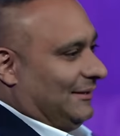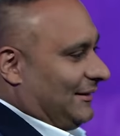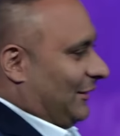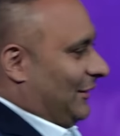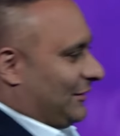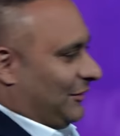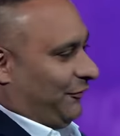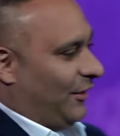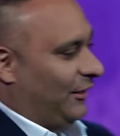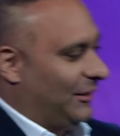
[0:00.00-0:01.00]
that's a lot to
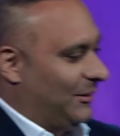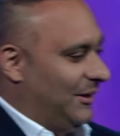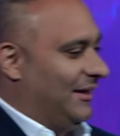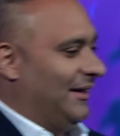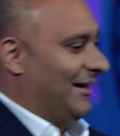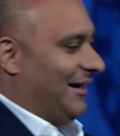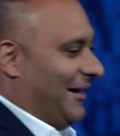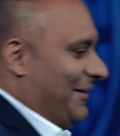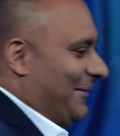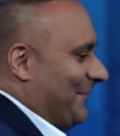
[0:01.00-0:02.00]
follow. Uh,